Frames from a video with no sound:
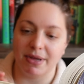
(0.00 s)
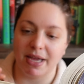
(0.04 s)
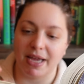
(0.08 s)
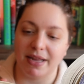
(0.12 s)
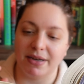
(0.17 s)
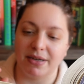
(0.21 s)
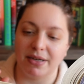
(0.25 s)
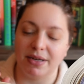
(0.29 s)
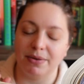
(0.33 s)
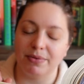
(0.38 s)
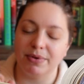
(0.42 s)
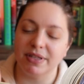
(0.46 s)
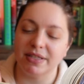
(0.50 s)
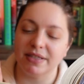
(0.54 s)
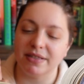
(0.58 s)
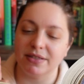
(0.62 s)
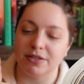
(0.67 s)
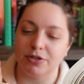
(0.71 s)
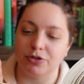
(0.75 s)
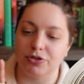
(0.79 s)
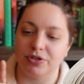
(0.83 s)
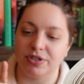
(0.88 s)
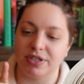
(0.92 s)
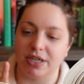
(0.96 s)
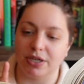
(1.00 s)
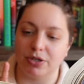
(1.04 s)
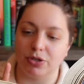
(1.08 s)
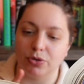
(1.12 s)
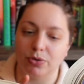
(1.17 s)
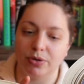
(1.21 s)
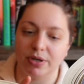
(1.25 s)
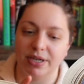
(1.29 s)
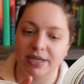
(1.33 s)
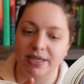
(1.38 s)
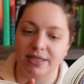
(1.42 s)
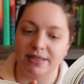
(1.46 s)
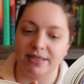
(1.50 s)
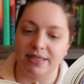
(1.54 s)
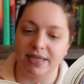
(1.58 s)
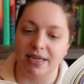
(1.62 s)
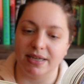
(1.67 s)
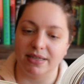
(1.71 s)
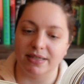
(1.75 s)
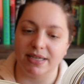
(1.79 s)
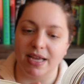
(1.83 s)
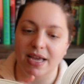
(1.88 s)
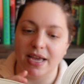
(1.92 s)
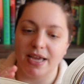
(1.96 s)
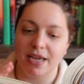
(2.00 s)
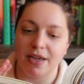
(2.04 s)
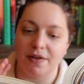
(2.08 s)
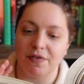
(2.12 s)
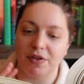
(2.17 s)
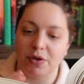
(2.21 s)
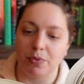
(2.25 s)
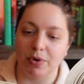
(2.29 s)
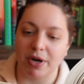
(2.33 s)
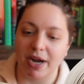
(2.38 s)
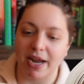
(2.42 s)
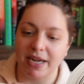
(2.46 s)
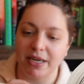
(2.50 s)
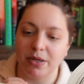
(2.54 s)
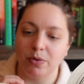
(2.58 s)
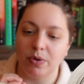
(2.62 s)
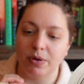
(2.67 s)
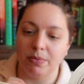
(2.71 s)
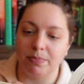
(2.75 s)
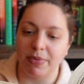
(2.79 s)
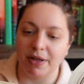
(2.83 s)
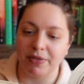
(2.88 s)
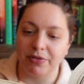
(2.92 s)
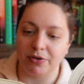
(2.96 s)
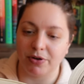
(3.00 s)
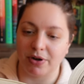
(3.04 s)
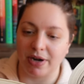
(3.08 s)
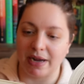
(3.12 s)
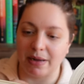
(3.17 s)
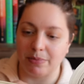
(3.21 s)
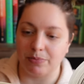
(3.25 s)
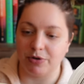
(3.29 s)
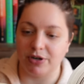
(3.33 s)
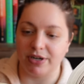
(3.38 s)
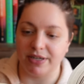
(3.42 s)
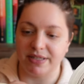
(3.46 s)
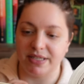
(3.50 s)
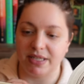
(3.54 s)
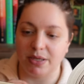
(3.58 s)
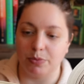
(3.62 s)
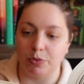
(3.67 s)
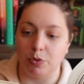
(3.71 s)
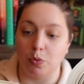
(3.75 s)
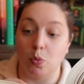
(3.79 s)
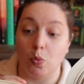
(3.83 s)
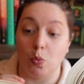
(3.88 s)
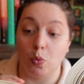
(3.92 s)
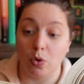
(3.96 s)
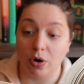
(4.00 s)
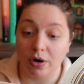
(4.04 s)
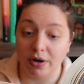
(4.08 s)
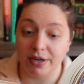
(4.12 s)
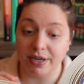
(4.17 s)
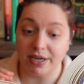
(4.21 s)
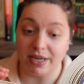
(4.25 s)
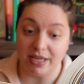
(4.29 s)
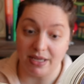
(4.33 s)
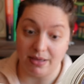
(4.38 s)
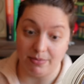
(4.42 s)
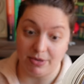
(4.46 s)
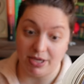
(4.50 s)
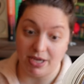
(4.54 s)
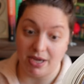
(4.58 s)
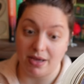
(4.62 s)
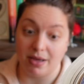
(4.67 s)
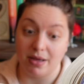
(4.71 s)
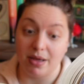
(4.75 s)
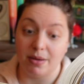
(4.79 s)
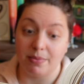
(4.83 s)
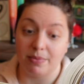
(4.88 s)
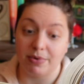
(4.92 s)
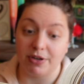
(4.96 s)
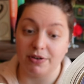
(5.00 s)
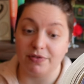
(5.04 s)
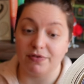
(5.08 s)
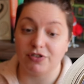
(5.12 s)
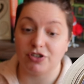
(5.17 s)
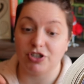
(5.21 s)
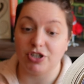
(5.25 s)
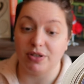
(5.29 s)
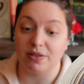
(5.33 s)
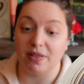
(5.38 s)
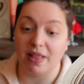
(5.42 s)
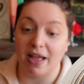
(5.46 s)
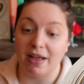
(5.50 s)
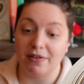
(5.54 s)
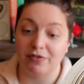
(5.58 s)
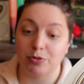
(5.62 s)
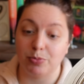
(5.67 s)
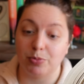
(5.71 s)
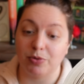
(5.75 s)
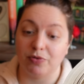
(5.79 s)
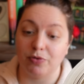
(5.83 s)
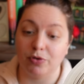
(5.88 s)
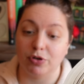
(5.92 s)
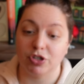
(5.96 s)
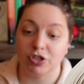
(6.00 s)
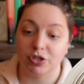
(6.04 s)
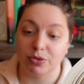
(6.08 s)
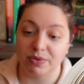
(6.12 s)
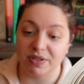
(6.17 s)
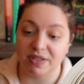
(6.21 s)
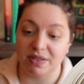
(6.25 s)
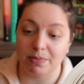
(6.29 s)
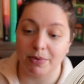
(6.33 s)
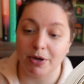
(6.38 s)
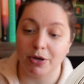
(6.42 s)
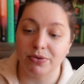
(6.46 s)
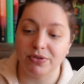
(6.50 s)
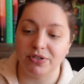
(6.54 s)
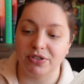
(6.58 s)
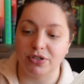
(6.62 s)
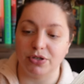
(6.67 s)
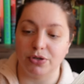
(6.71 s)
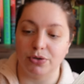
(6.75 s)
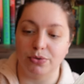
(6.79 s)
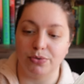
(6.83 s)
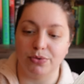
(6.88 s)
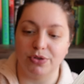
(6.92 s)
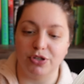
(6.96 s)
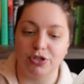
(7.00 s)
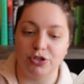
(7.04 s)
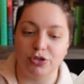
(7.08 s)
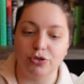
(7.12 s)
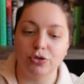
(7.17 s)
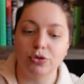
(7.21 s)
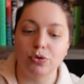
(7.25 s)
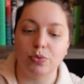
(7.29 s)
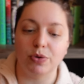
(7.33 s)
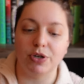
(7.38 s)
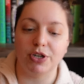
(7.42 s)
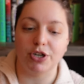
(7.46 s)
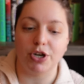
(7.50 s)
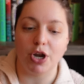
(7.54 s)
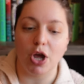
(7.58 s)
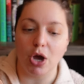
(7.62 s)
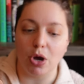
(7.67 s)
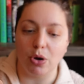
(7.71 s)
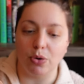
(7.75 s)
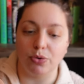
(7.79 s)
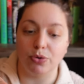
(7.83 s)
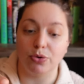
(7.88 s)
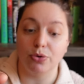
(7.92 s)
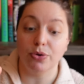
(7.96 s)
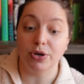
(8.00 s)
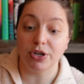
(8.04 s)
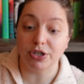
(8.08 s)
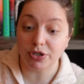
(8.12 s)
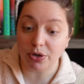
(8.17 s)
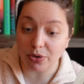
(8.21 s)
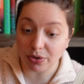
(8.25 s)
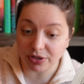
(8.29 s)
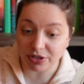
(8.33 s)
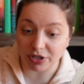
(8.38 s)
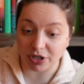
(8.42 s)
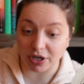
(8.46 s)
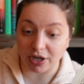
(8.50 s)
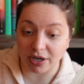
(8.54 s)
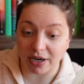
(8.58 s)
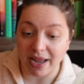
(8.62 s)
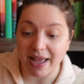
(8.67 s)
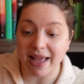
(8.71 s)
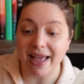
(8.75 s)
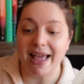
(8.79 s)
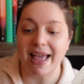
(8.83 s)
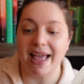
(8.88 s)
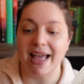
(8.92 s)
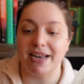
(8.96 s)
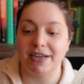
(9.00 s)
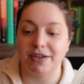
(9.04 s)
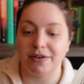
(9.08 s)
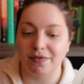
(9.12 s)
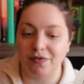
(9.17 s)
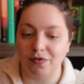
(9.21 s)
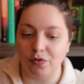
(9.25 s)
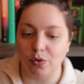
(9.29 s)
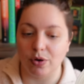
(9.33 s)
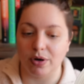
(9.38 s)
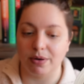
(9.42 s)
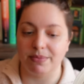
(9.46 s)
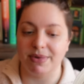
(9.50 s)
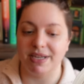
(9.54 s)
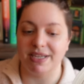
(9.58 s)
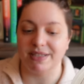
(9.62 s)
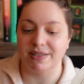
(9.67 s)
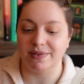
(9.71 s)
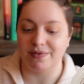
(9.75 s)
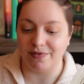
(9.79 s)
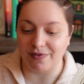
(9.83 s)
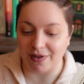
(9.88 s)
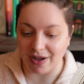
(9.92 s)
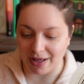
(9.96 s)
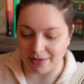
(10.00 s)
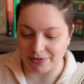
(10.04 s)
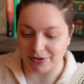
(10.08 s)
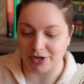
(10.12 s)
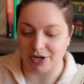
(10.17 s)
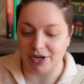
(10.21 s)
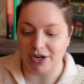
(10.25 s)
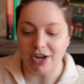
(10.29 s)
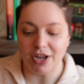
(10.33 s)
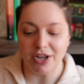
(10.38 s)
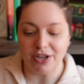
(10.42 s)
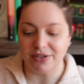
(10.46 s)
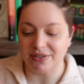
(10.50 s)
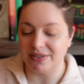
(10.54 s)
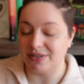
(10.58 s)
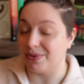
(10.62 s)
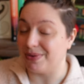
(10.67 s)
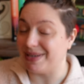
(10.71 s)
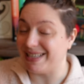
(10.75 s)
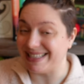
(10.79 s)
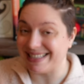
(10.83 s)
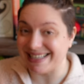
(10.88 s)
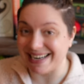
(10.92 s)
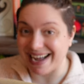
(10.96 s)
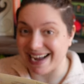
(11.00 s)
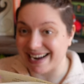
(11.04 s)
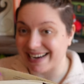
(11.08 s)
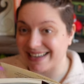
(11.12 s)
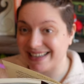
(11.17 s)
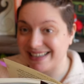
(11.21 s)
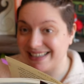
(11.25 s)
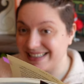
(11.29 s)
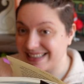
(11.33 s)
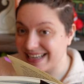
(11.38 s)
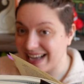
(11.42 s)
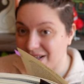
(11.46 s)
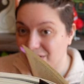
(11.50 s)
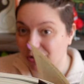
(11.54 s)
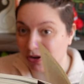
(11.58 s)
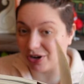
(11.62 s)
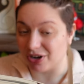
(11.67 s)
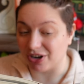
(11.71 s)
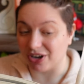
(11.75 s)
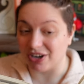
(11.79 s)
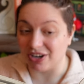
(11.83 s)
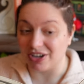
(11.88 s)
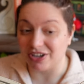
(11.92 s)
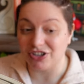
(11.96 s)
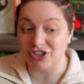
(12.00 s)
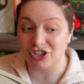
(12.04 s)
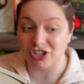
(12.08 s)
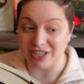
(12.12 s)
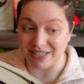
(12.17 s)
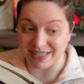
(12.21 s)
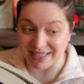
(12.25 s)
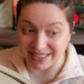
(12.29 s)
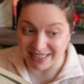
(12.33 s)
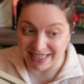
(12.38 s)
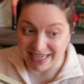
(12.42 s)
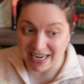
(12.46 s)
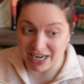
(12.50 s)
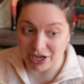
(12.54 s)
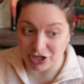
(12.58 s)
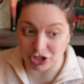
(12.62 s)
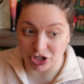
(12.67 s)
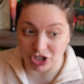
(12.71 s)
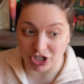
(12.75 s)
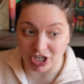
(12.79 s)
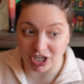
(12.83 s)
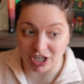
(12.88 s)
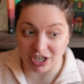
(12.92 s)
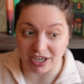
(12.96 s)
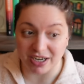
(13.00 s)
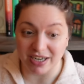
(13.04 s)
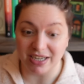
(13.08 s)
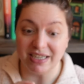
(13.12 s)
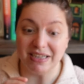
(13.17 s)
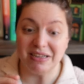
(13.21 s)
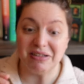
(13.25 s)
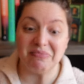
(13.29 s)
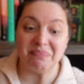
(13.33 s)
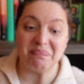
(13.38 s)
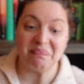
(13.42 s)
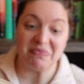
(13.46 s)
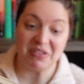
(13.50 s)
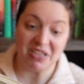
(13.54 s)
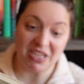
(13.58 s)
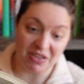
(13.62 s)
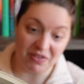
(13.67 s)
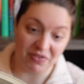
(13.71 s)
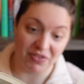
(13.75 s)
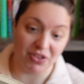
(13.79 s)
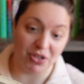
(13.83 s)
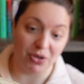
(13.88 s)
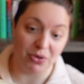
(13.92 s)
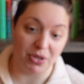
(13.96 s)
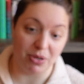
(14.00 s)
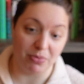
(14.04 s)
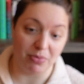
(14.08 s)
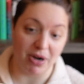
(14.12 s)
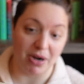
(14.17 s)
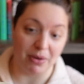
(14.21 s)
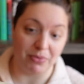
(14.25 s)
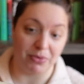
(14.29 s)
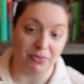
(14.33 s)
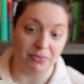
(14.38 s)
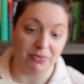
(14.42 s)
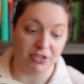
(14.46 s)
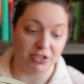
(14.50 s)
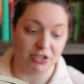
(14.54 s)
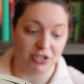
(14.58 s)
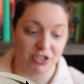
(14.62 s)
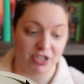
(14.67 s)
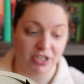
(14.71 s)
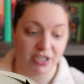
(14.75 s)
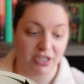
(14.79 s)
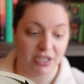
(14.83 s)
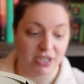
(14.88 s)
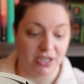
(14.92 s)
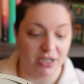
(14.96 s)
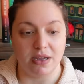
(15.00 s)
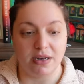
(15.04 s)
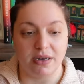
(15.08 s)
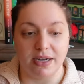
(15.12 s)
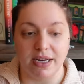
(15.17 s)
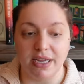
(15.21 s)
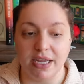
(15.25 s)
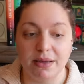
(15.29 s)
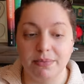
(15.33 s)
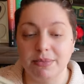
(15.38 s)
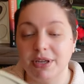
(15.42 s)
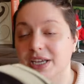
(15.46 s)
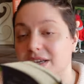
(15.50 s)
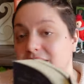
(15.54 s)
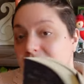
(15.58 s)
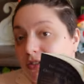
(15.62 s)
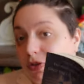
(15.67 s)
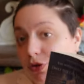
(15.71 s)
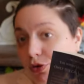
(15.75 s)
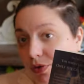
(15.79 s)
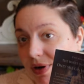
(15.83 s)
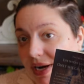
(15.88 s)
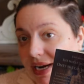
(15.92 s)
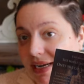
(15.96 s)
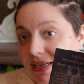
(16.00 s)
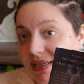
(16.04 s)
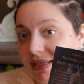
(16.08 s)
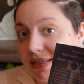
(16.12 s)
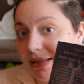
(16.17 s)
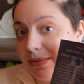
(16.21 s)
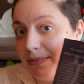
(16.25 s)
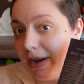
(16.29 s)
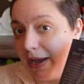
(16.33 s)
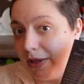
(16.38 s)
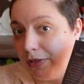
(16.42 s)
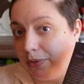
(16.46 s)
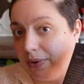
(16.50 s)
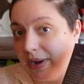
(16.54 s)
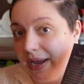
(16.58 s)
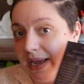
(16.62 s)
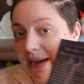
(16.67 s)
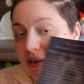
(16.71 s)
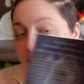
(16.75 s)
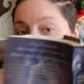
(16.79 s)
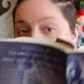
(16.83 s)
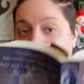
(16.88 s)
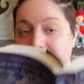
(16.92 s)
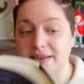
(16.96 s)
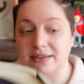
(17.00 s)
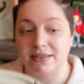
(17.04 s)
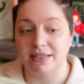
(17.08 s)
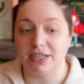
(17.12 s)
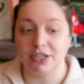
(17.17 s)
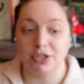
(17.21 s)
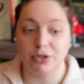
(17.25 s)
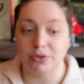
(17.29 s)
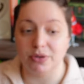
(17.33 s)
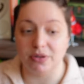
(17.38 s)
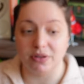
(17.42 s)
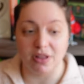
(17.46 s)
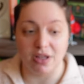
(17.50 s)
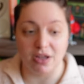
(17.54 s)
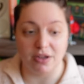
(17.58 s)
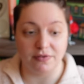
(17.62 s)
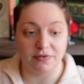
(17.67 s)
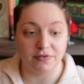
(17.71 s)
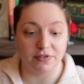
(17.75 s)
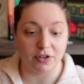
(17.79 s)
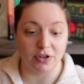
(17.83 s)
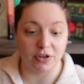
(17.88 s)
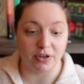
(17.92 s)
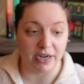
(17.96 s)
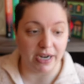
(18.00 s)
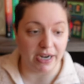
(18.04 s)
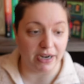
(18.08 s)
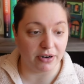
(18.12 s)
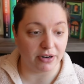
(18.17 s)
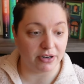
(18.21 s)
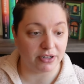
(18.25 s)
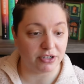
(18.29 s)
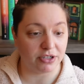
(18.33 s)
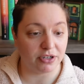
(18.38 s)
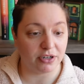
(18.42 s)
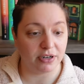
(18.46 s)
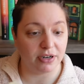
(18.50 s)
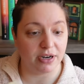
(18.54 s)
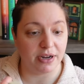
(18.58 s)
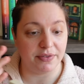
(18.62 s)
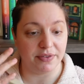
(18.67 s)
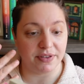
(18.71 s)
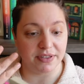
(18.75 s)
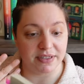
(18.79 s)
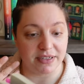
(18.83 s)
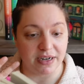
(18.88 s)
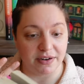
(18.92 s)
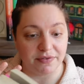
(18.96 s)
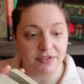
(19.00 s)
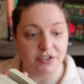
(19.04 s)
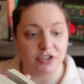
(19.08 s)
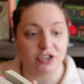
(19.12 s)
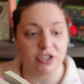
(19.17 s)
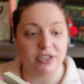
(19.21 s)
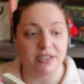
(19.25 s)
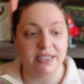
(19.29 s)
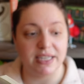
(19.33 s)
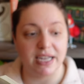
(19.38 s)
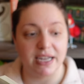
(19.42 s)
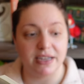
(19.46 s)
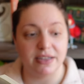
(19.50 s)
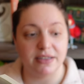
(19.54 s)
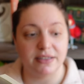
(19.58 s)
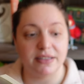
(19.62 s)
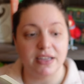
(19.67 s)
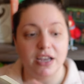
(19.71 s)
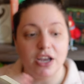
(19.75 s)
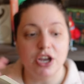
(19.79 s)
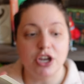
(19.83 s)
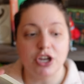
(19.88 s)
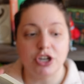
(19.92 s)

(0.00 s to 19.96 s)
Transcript: And it, this is interesting. Dorian says, if he were anyone but the crown prince, he would warn Nehemia. But if she left before she was supposed to, the duke would know who had told her and inform his father. So he's not going to tell her she's in danger, even though he probably should. Nehemia is great, by the way. I continue to love her character and the stuff that she says.